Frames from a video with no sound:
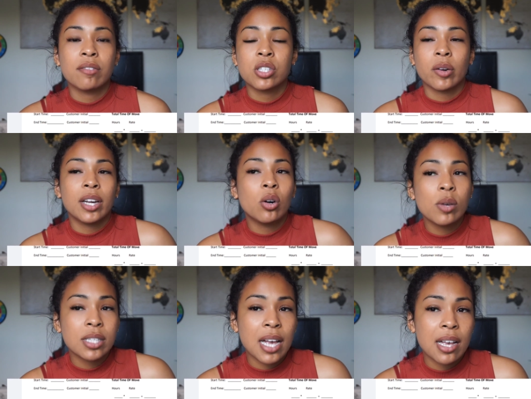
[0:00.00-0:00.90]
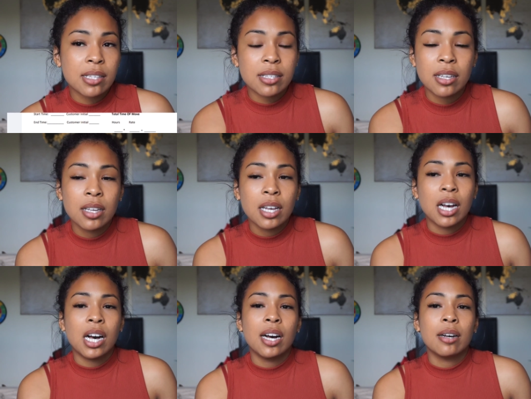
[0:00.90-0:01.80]
So I always ask,
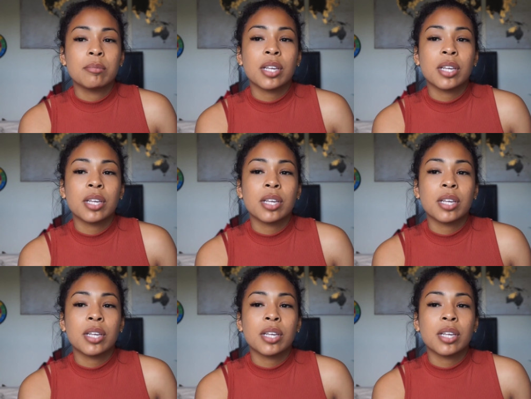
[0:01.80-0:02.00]
um,